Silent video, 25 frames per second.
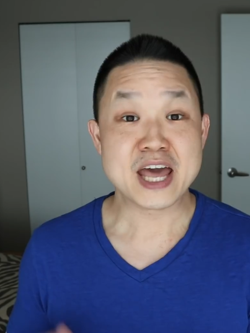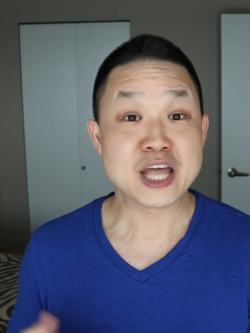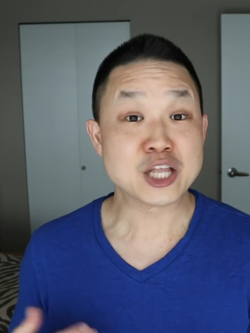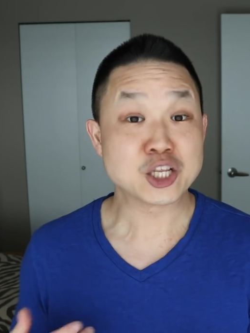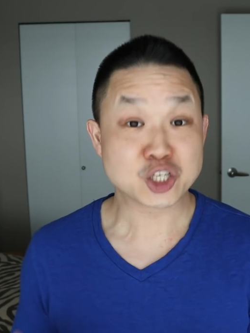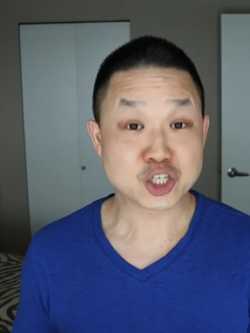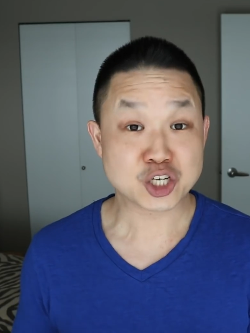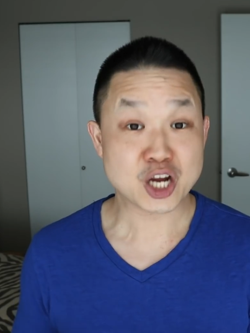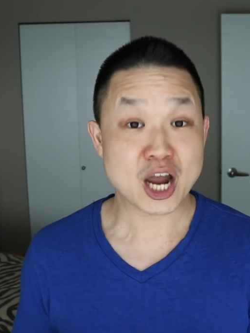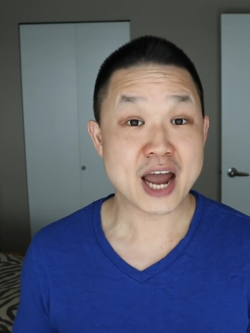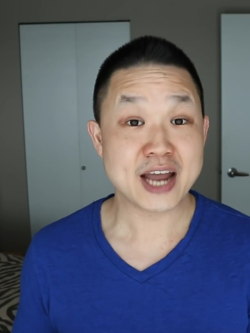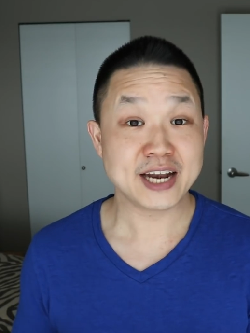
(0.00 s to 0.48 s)

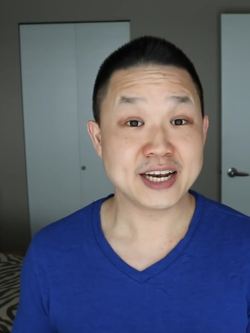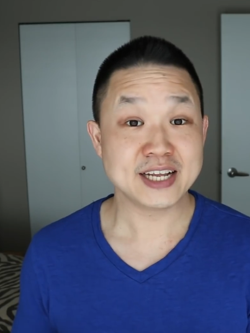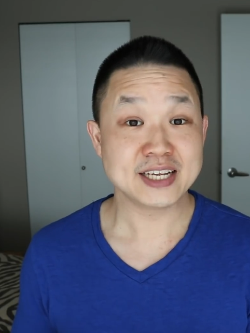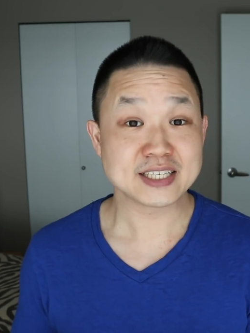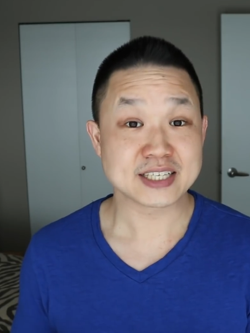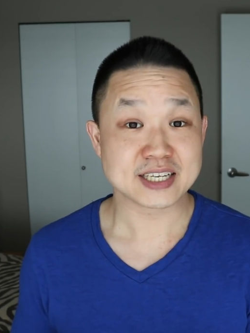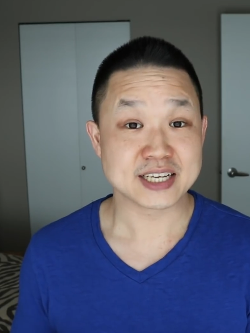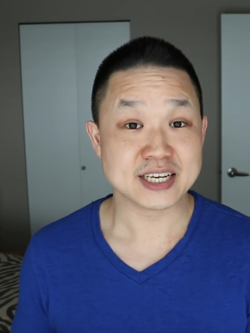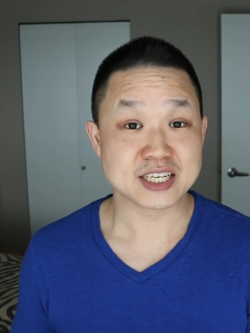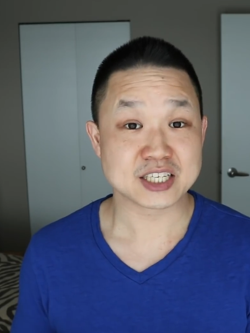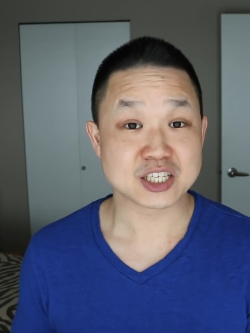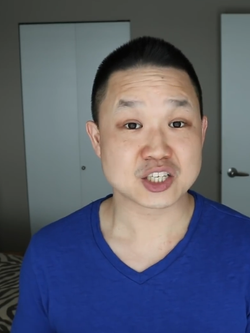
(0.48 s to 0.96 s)
In
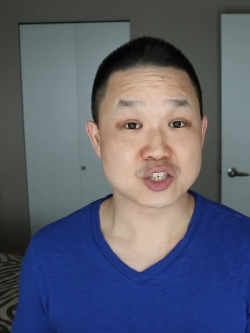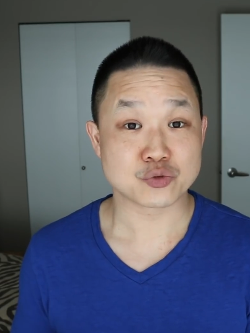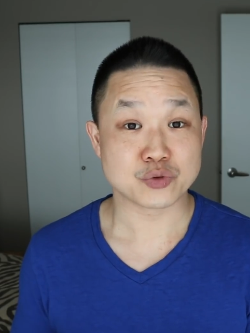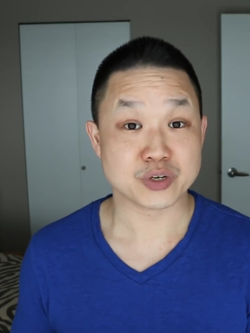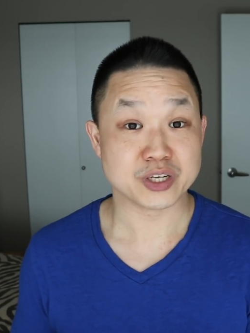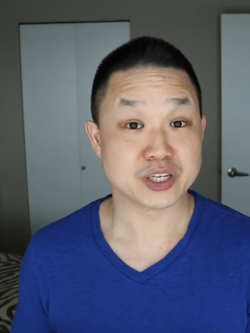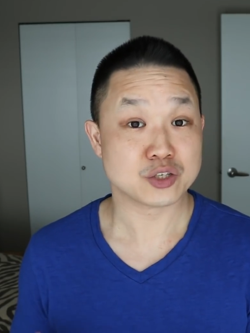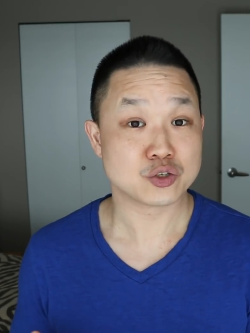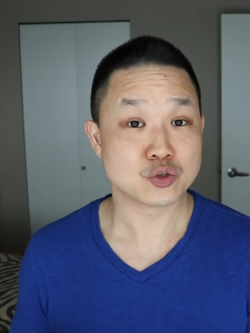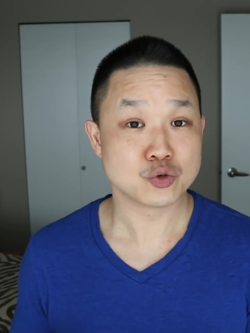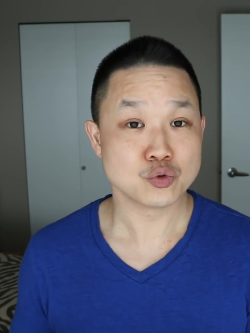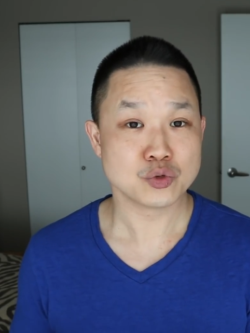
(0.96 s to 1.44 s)
Chinese
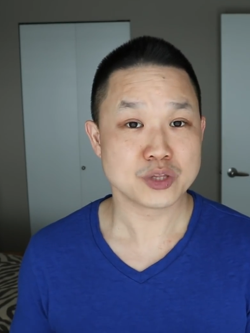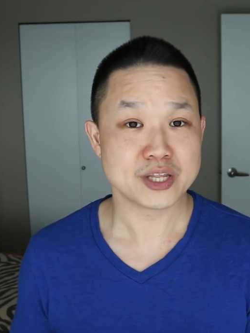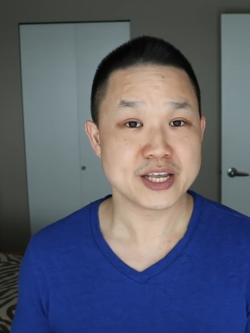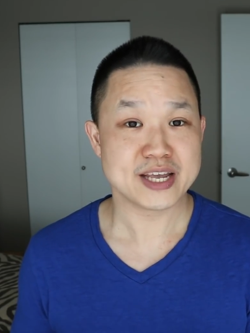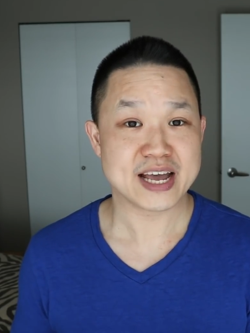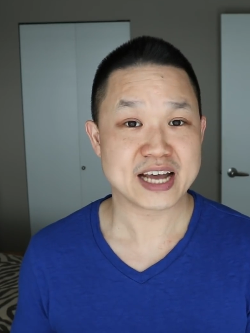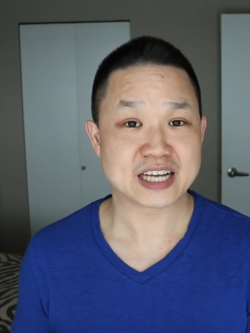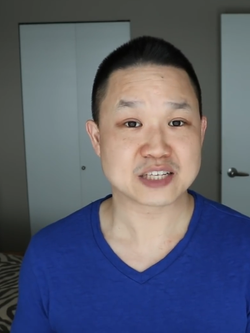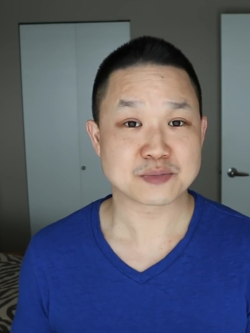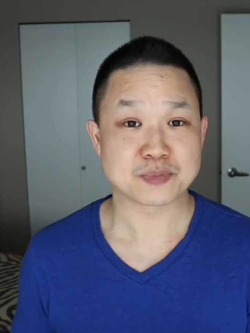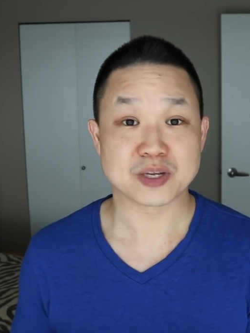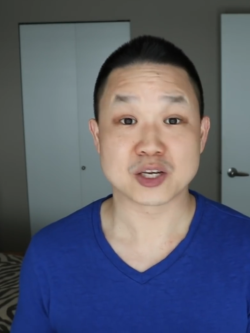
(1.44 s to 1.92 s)
history, Zhu
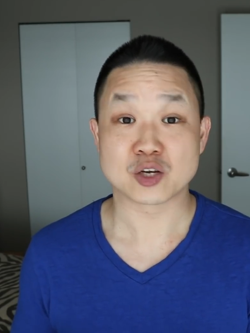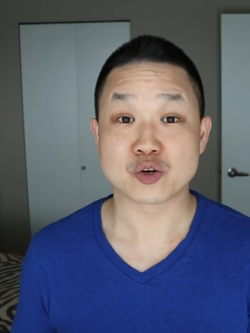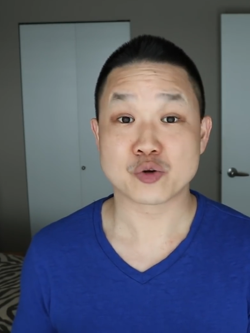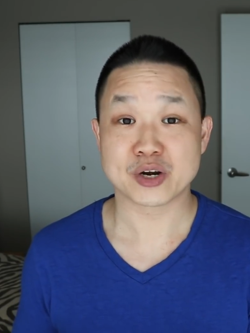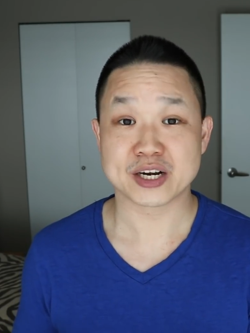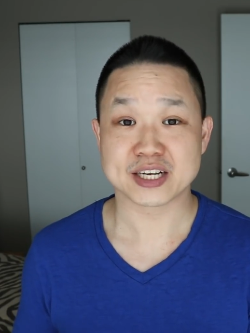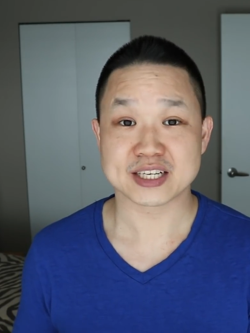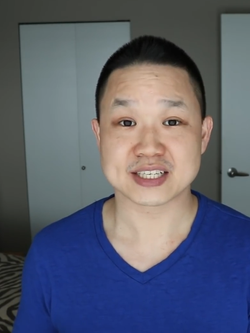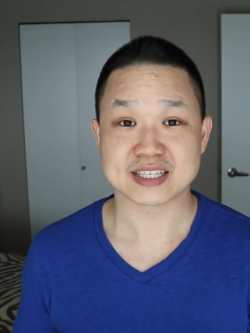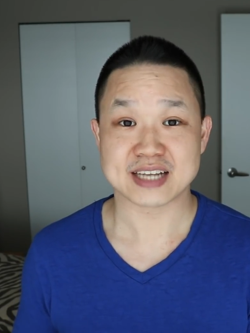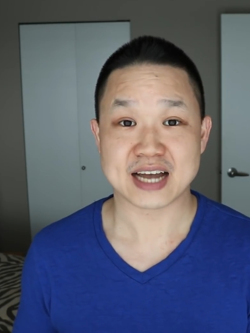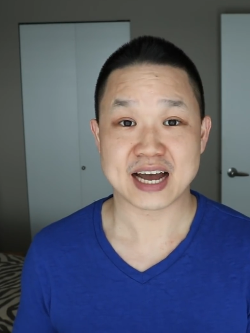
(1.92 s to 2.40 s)
Di has been
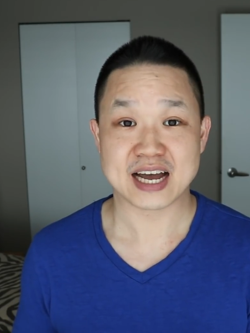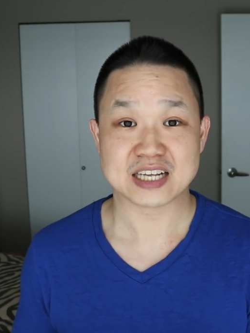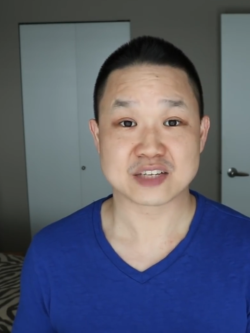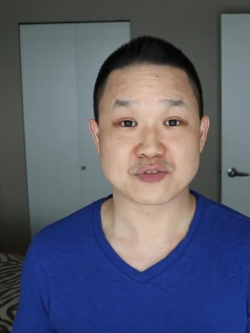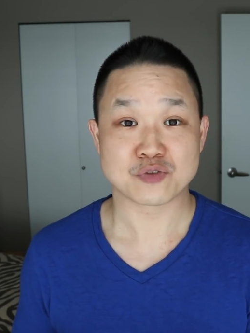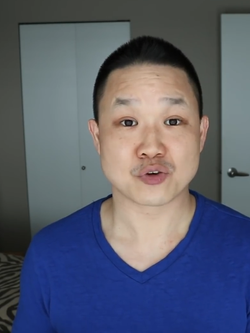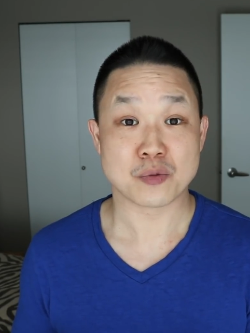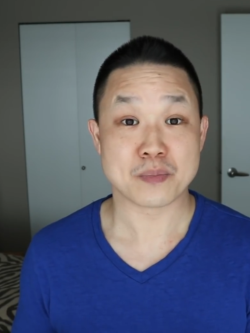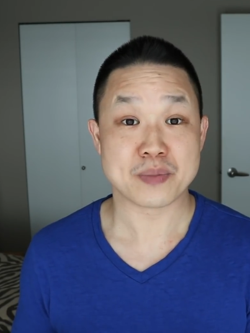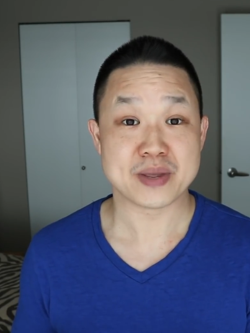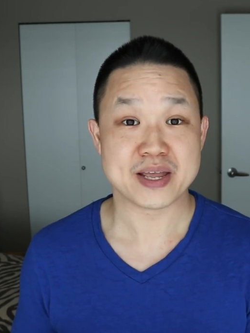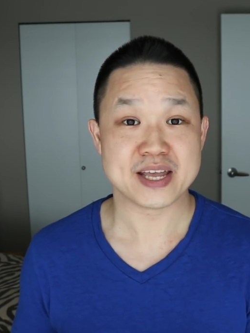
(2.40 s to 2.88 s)

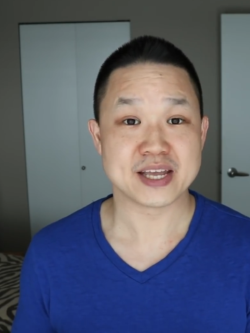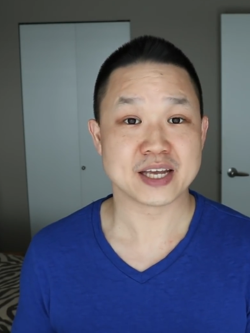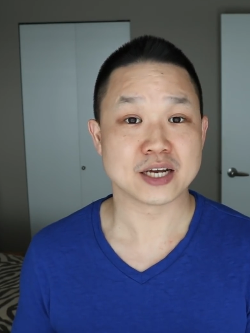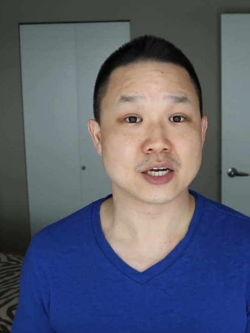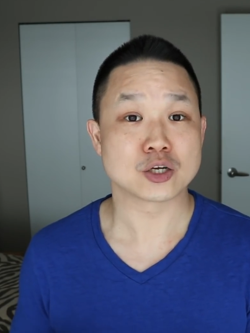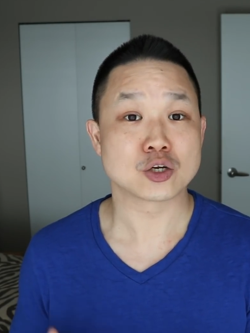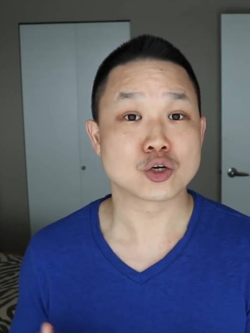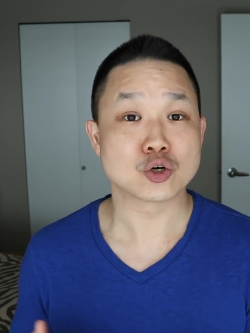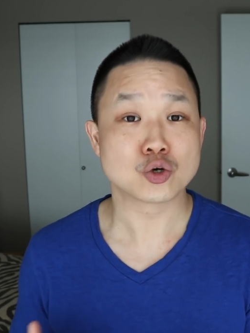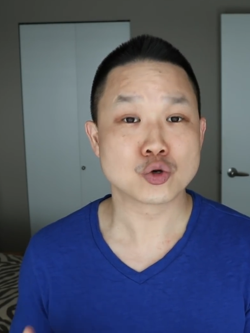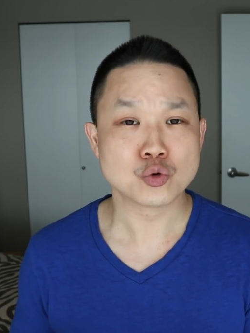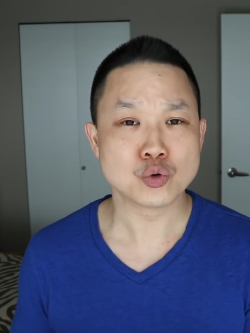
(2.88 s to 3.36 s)
criticized for being
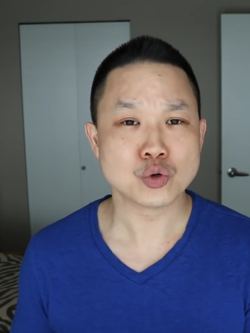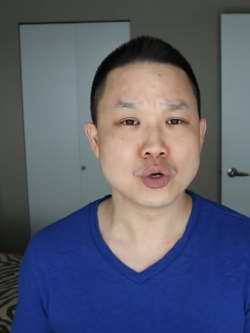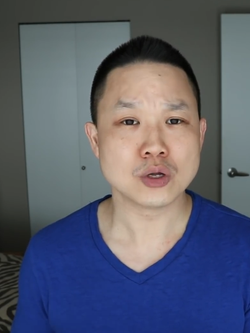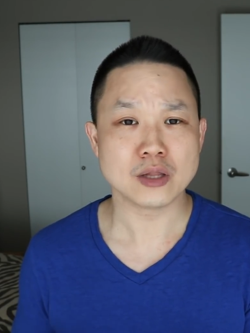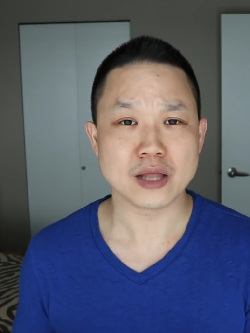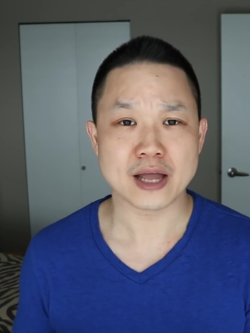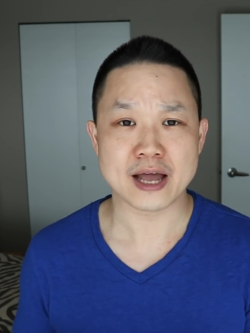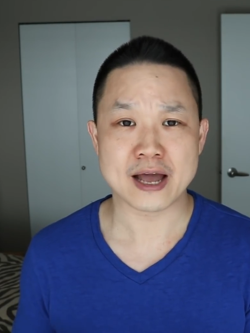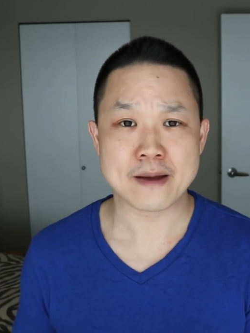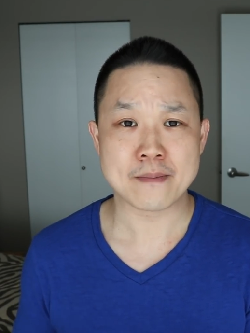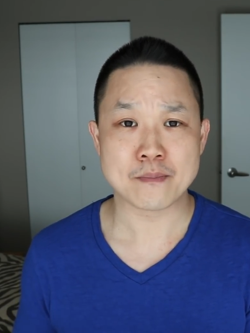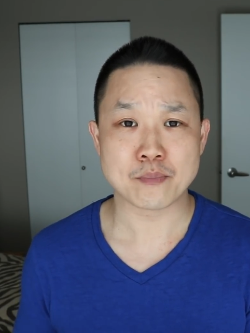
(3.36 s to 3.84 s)
a
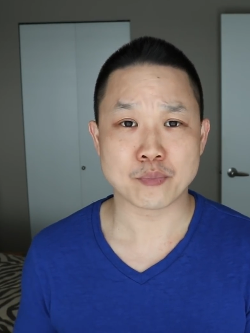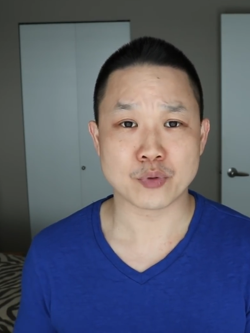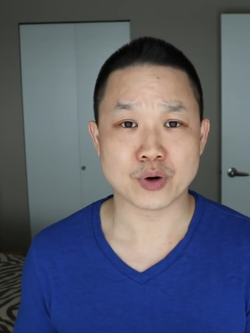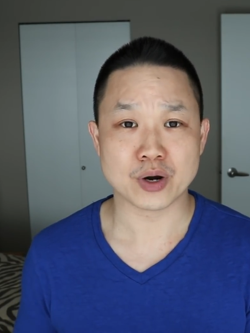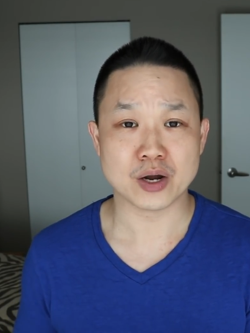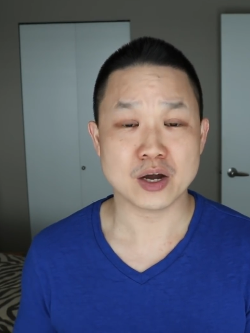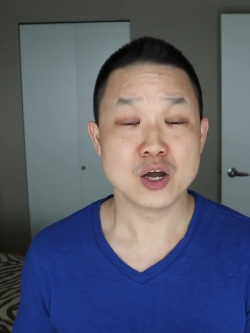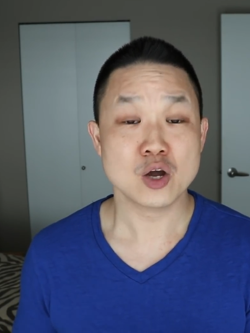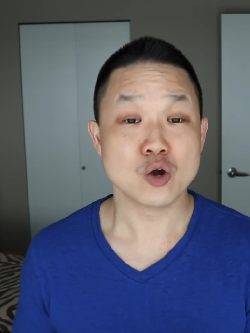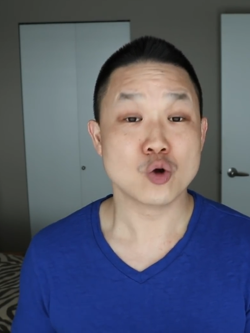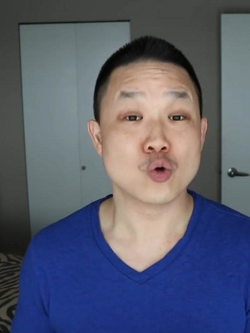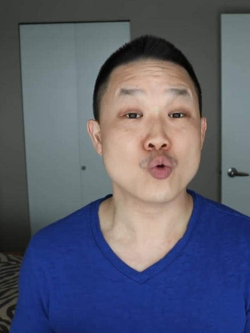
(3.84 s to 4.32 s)
cruel
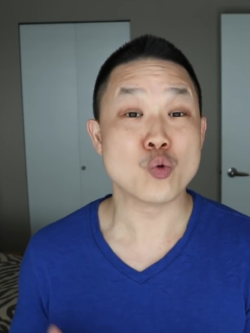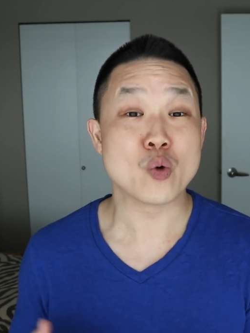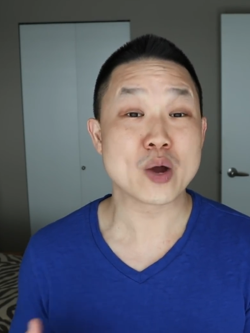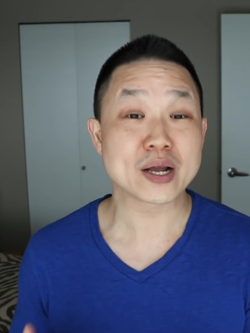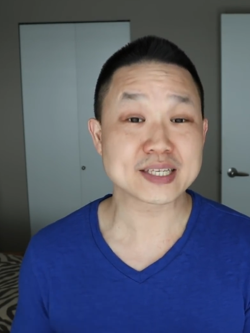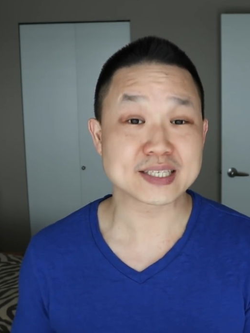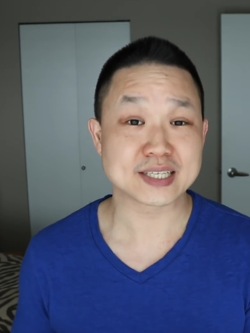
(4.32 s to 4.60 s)
emperor who